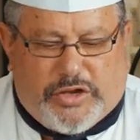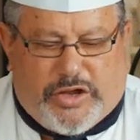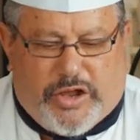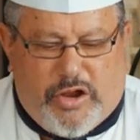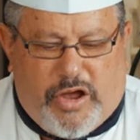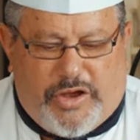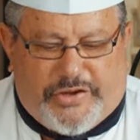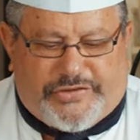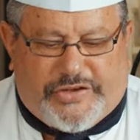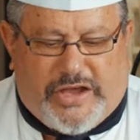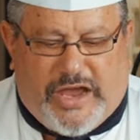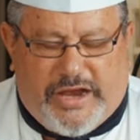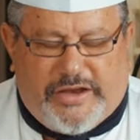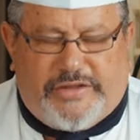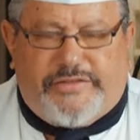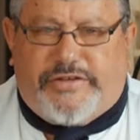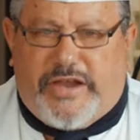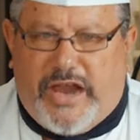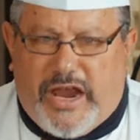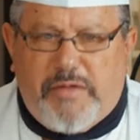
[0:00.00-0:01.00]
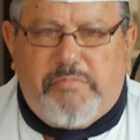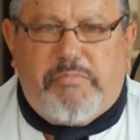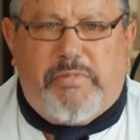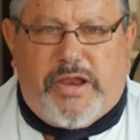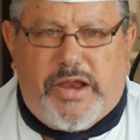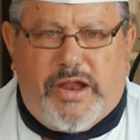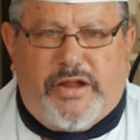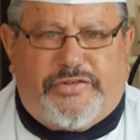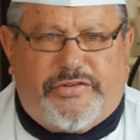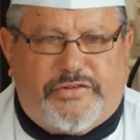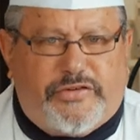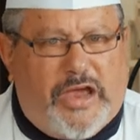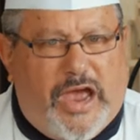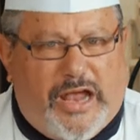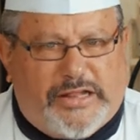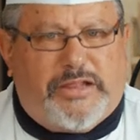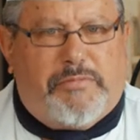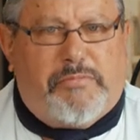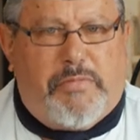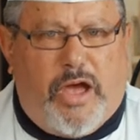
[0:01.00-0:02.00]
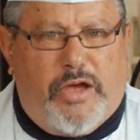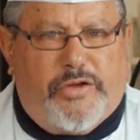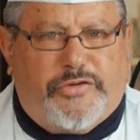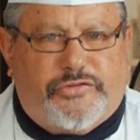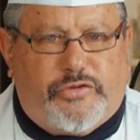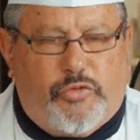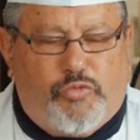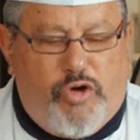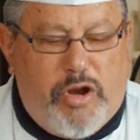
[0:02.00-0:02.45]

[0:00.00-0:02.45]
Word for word: Can I say 10 minutes at the most?